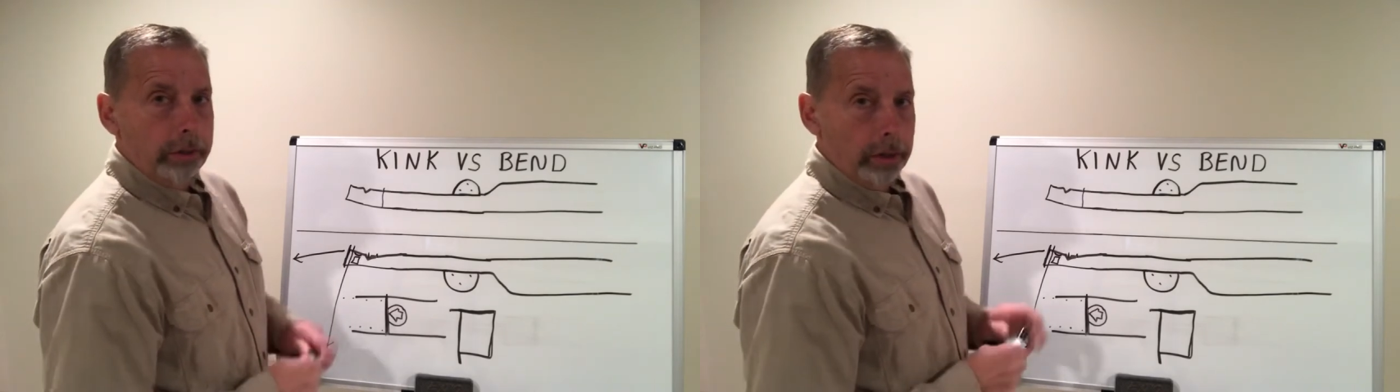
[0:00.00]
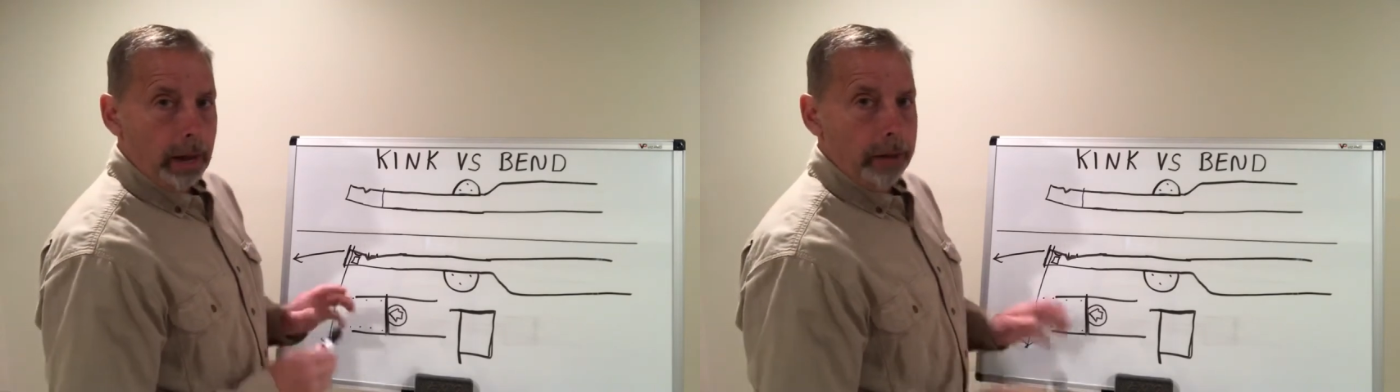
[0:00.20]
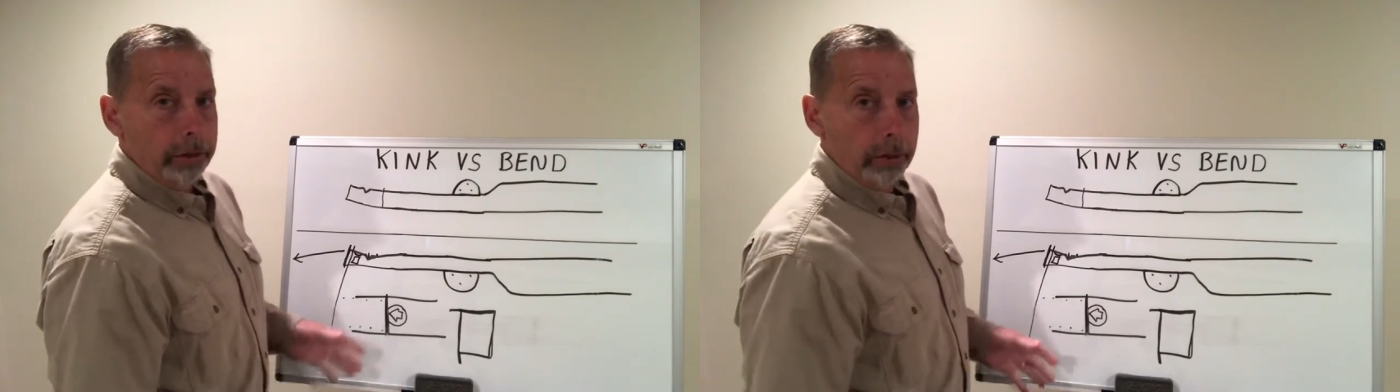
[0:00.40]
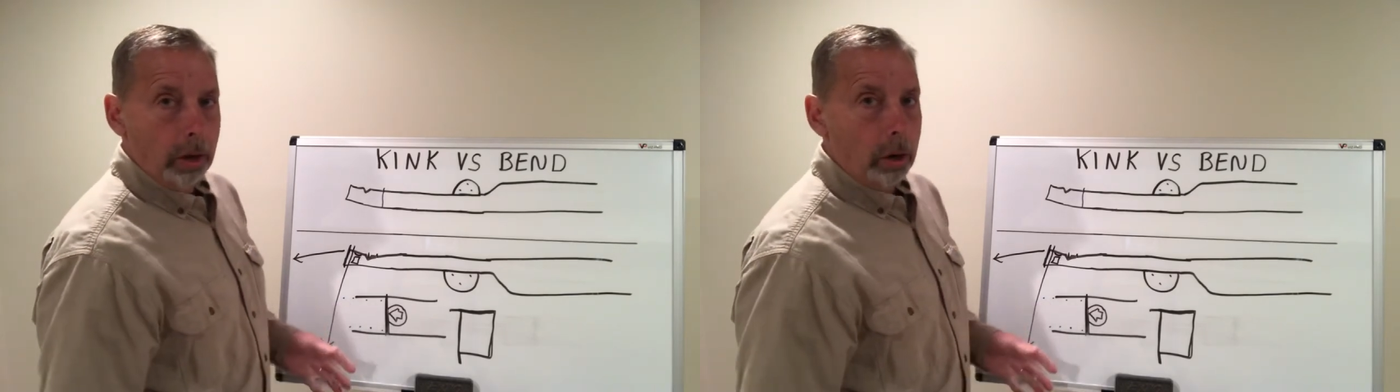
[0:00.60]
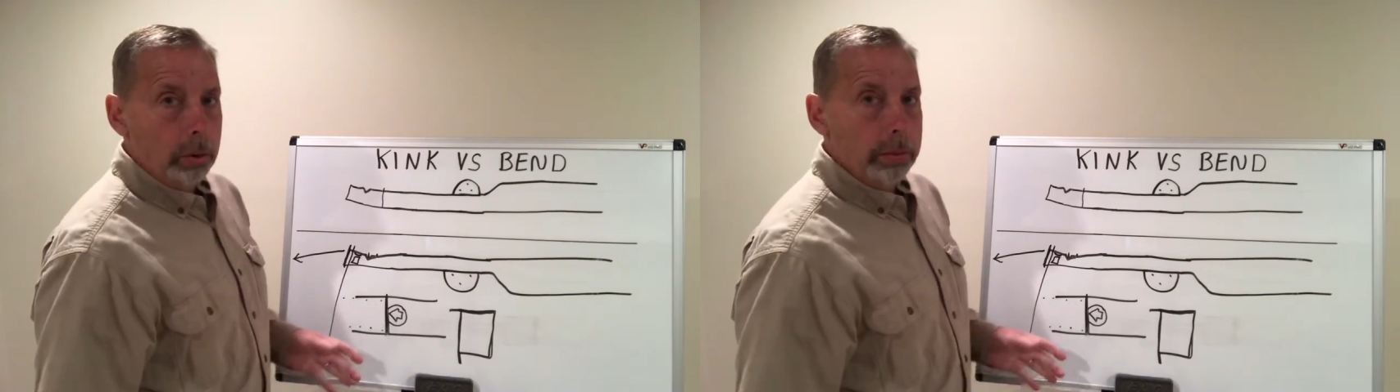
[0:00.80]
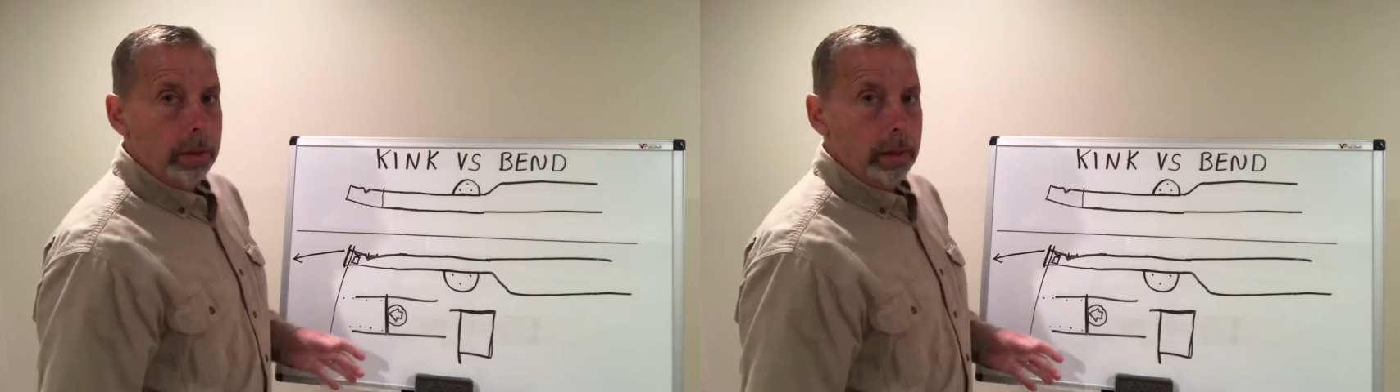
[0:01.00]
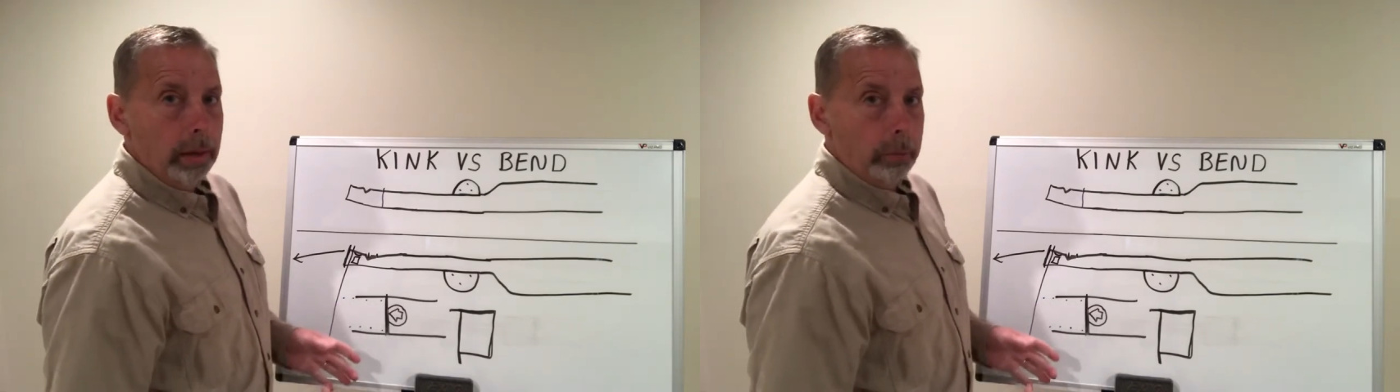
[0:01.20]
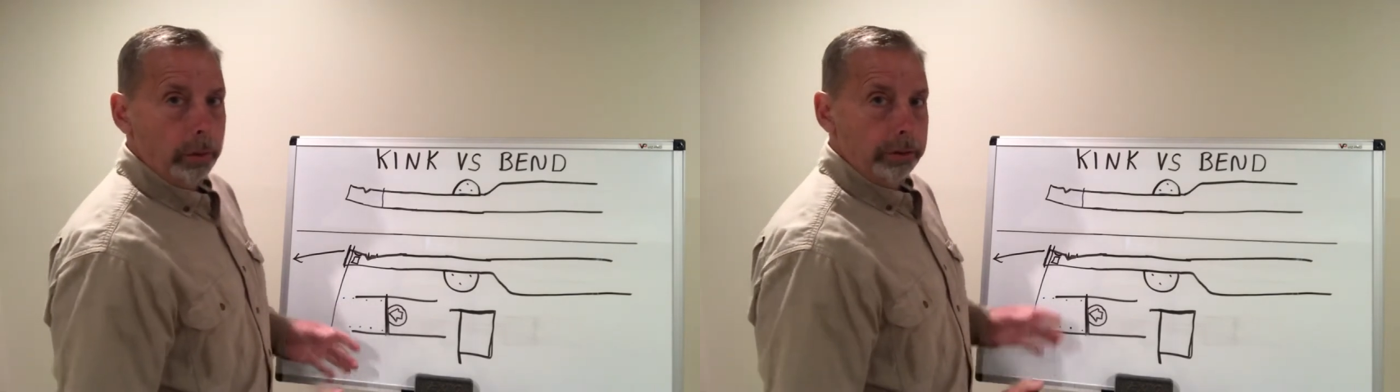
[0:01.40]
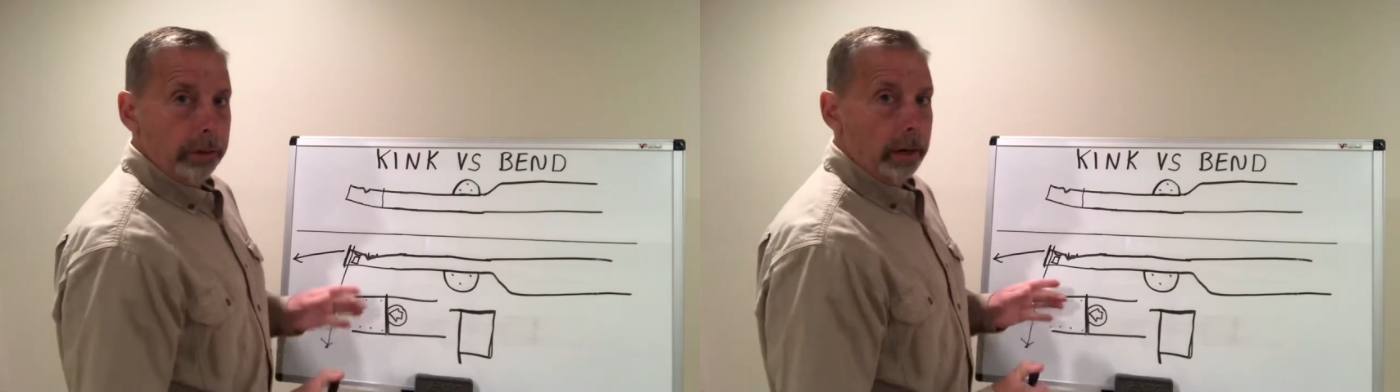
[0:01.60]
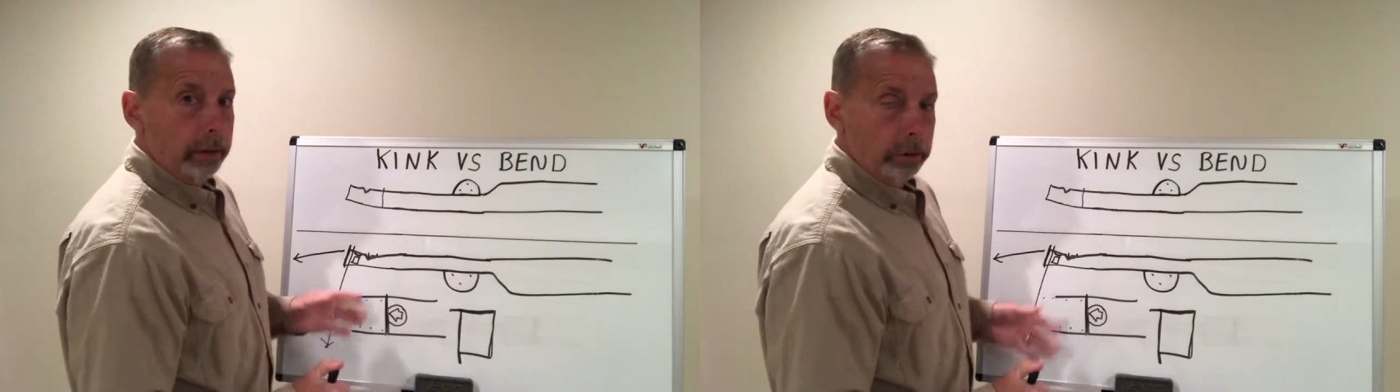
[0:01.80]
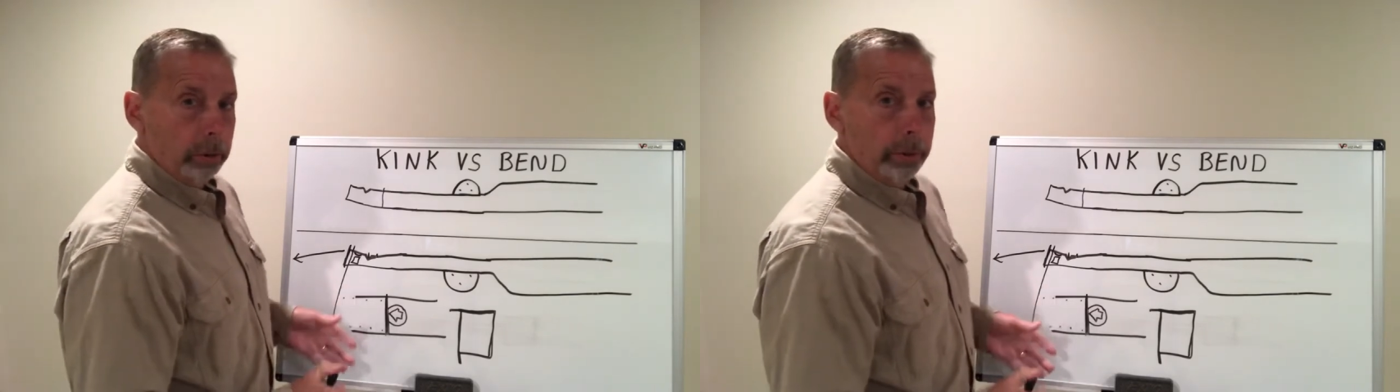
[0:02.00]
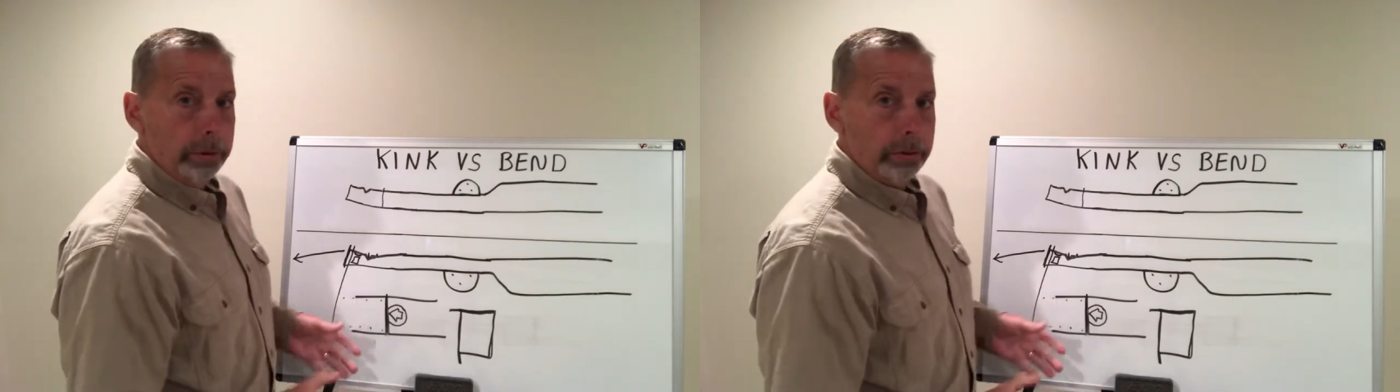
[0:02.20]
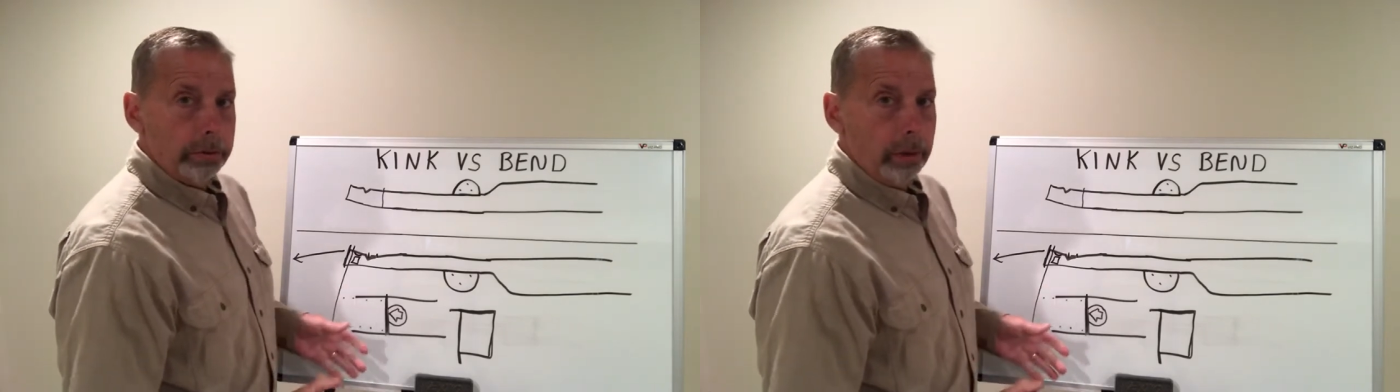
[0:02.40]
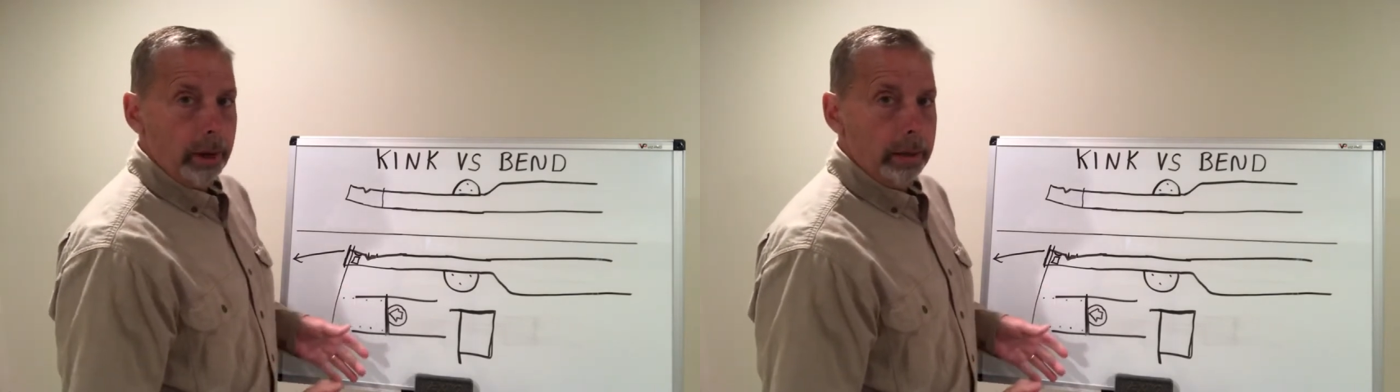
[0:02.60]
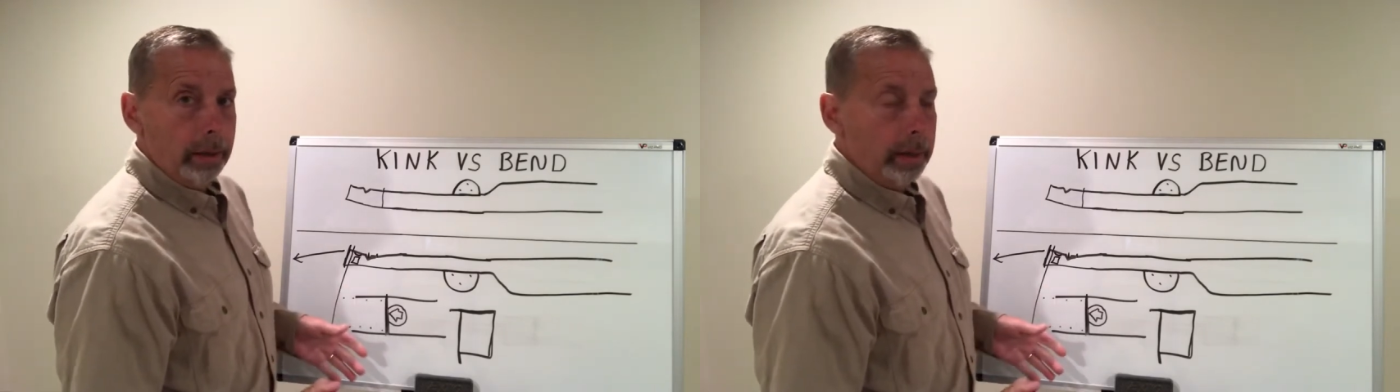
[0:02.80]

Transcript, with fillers: you're on your own what you're going to do with this rail.